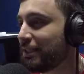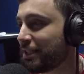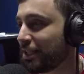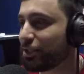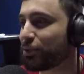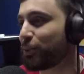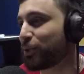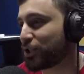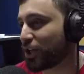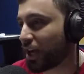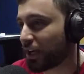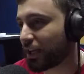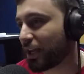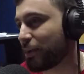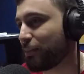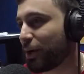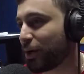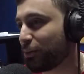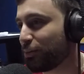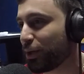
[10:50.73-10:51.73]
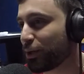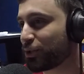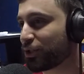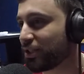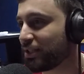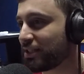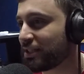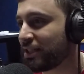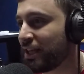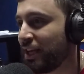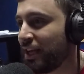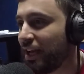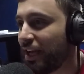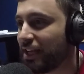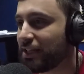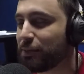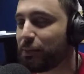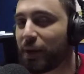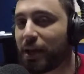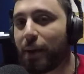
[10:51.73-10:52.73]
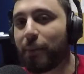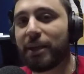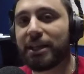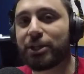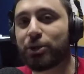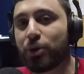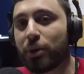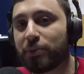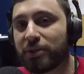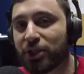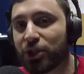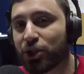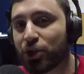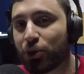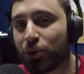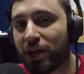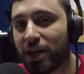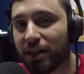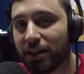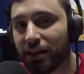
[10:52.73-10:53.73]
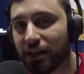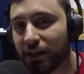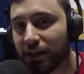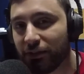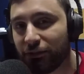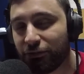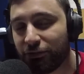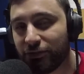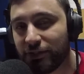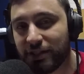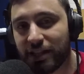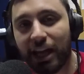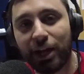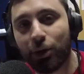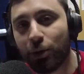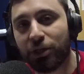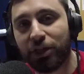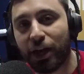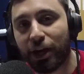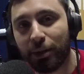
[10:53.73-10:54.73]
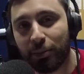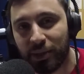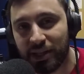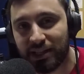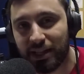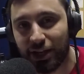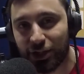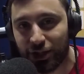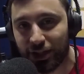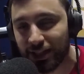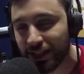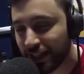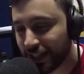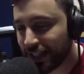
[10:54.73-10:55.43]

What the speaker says: Since we're talking about emotions, it's becoming script to screen, the psychotherapy session.